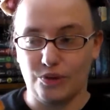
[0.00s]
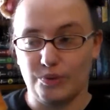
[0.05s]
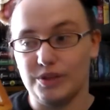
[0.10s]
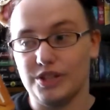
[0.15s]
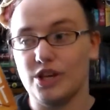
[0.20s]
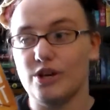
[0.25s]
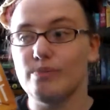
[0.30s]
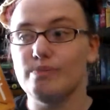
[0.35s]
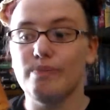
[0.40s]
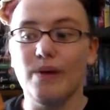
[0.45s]
or
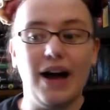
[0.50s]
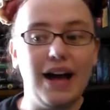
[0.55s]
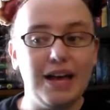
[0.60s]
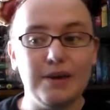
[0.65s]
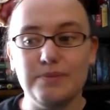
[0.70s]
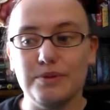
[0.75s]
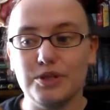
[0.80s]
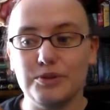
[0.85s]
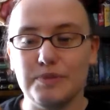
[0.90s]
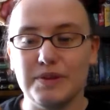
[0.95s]
we don't buy
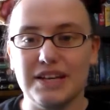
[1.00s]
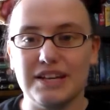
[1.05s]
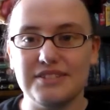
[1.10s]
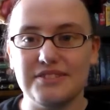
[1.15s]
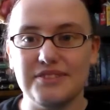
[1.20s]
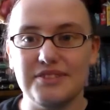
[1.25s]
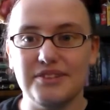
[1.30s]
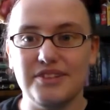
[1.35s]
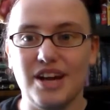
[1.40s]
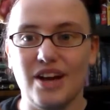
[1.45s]
a book
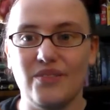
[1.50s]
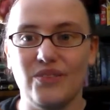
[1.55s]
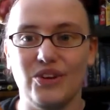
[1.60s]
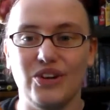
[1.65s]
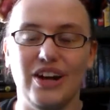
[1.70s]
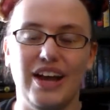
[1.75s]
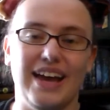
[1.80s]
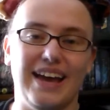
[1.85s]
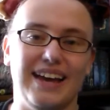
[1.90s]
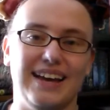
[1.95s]
because of their
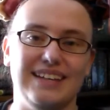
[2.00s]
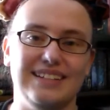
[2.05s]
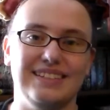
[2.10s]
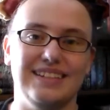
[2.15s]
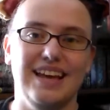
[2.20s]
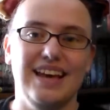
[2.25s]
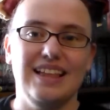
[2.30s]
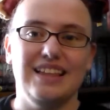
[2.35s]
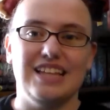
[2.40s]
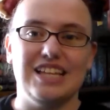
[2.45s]
cover,
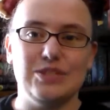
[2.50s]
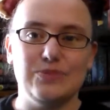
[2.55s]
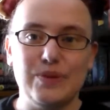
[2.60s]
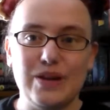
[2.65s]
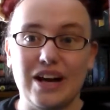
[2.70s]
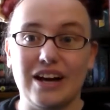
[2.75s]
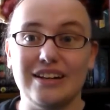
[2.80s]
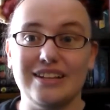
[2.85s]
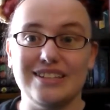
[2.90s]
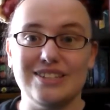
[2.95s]
and let's
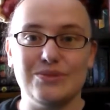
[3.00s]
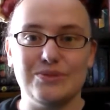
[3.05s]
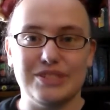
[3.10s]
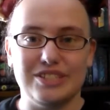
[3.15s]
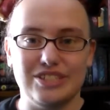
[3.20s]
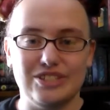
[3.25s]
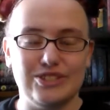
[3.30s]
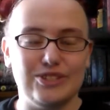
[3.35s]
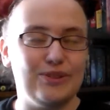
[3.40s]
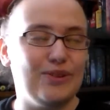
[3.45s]
be honest,
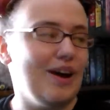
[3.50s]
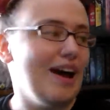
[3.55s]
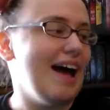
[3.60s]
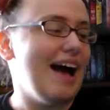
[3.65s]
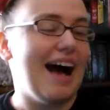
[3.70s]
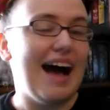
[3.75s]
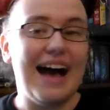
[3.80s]
we do.